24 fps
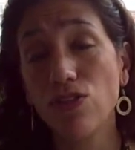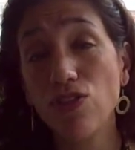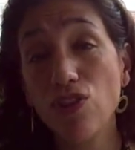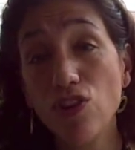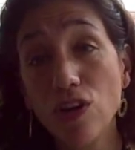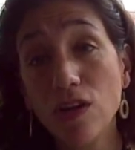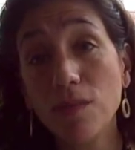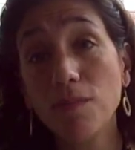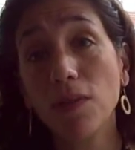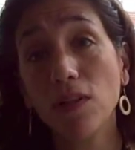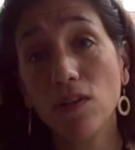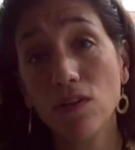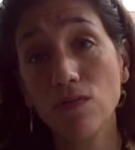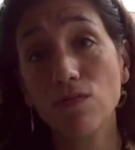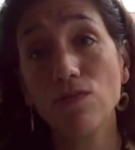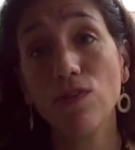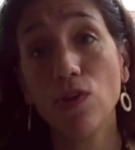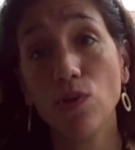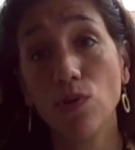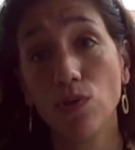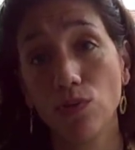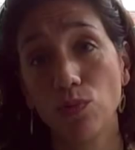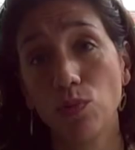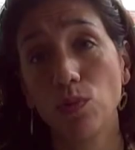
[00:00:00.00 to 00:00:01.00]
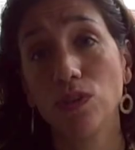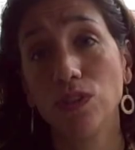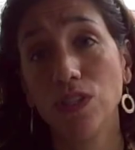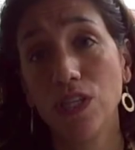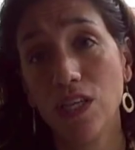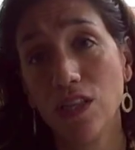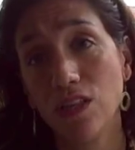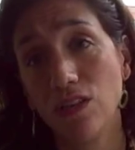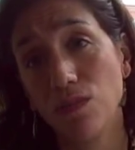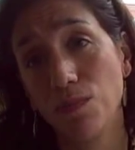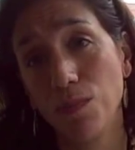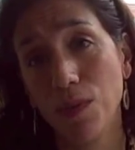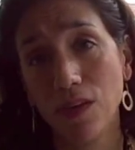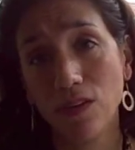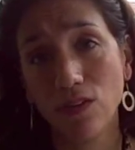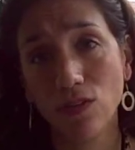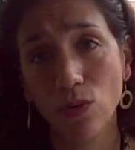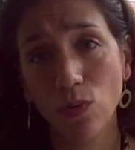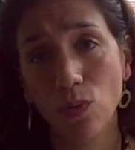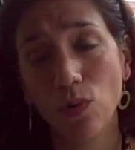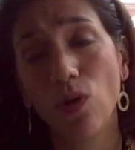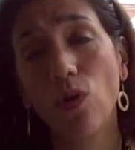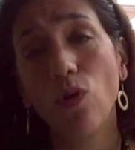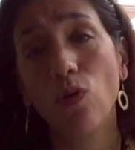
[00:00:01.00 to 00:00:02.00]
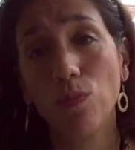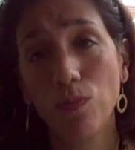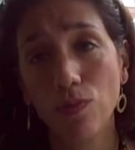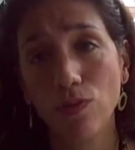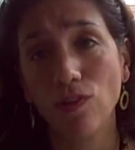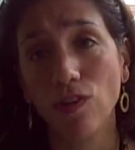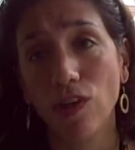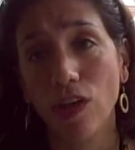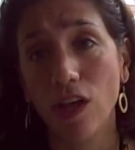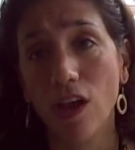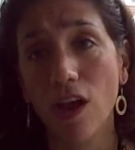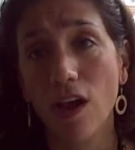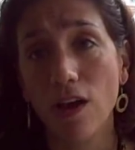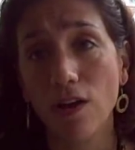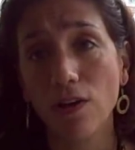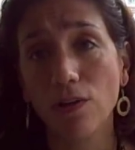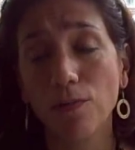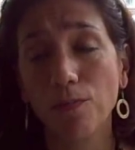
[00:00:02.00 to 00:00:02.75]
30 million viewers will see this piece, so we're hopefully